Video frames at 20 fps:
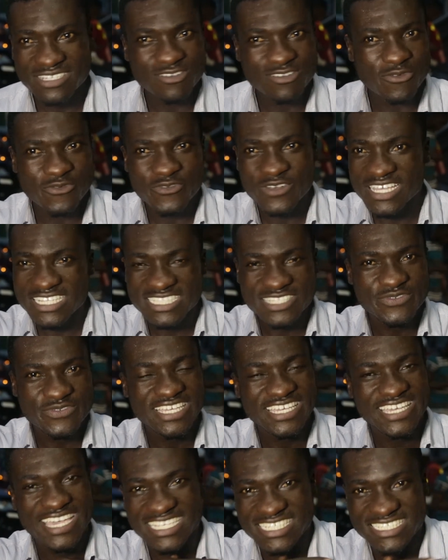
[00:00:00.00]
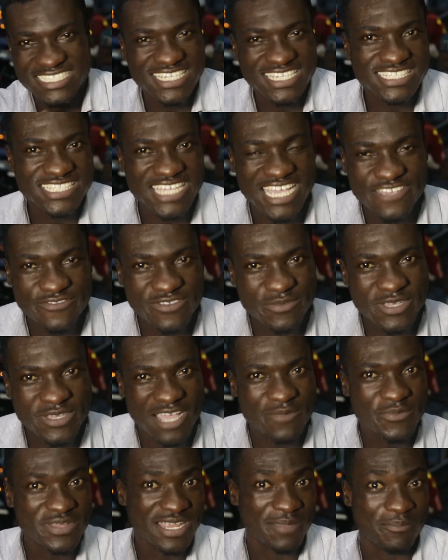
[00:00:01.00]
Of even gestures are even
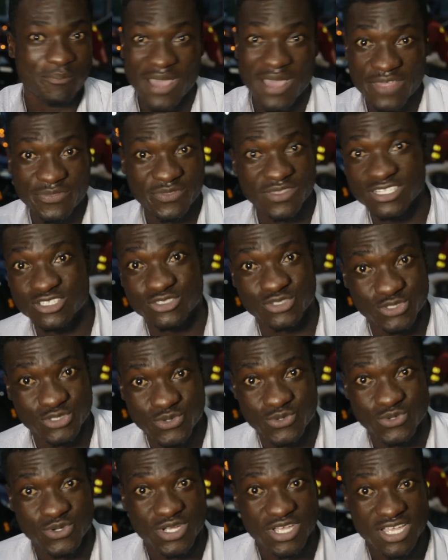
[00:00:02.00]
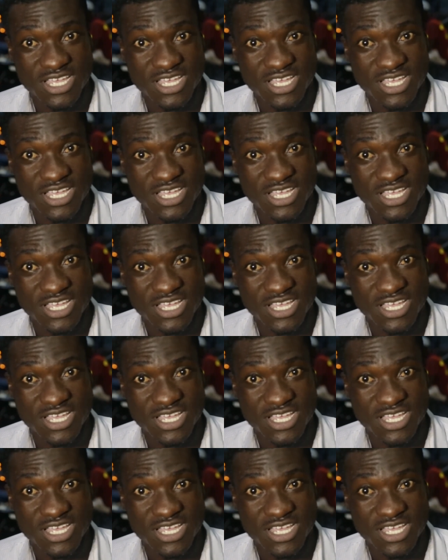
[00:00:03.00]
becoming a bad thing to do.